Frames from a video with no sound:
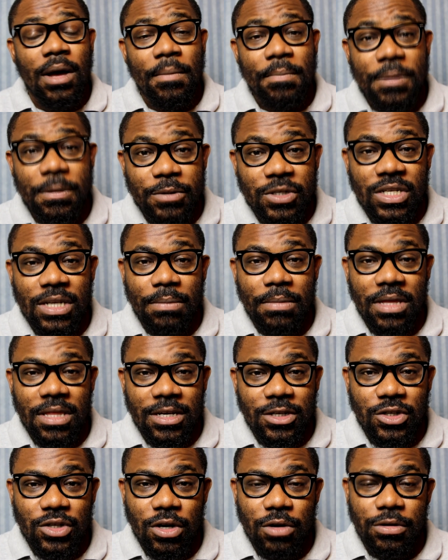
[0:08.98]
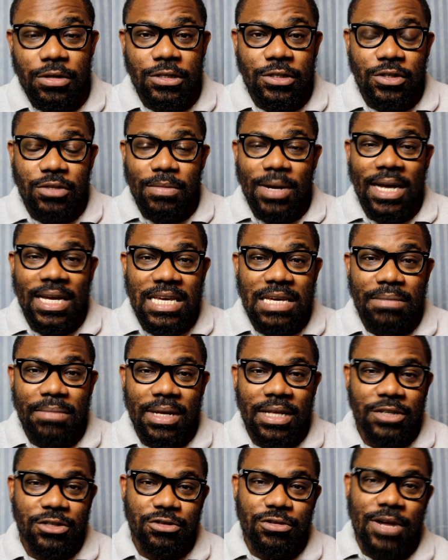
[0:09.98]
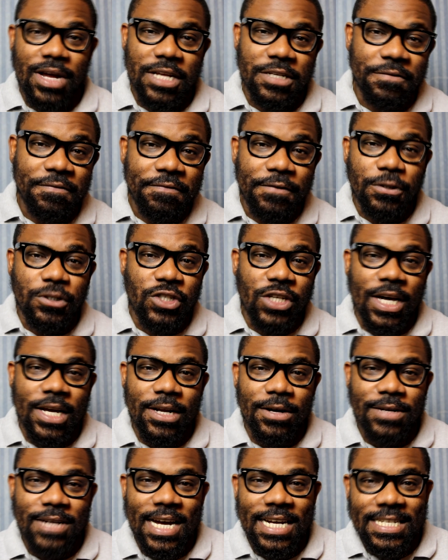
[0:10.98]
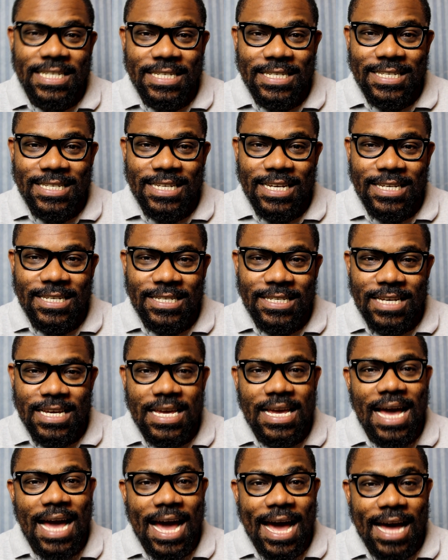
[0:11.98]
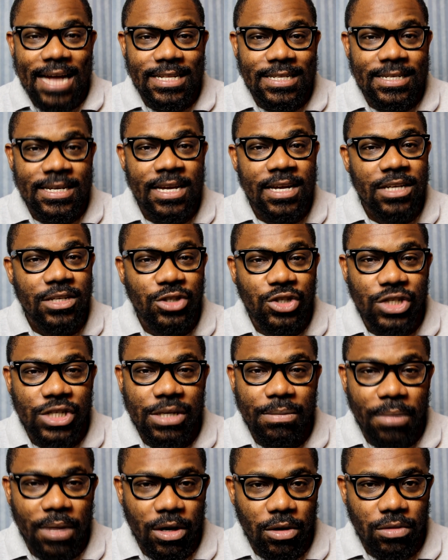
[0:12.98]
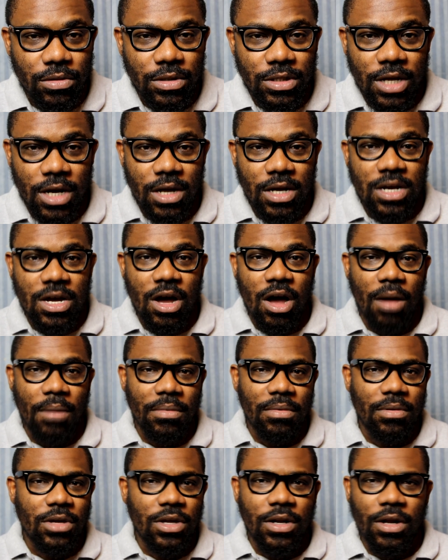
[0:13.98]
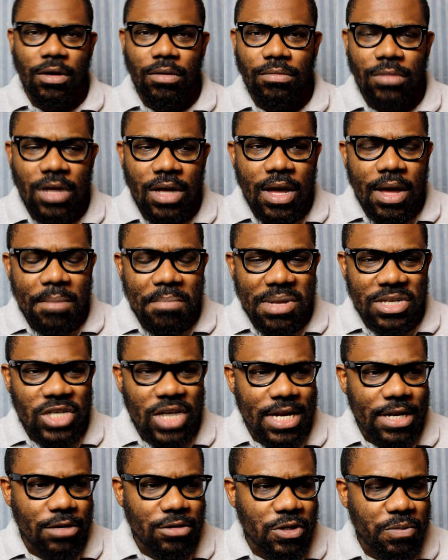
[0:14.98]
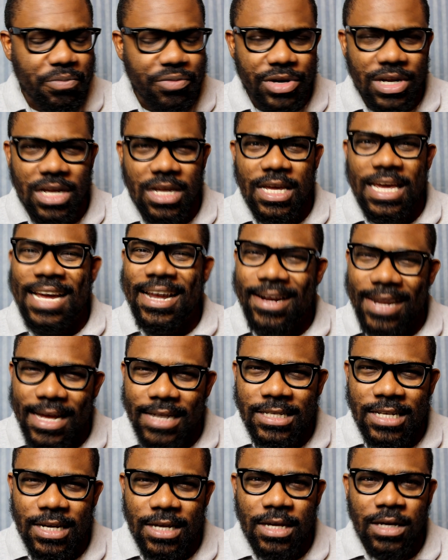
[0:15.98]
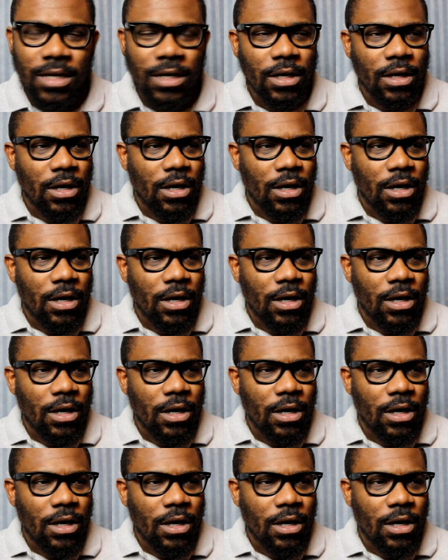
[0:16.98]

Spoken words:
people send me their stories to my email address, foodchannel1960@gmail.com. You know, my channel is pretty eclectic.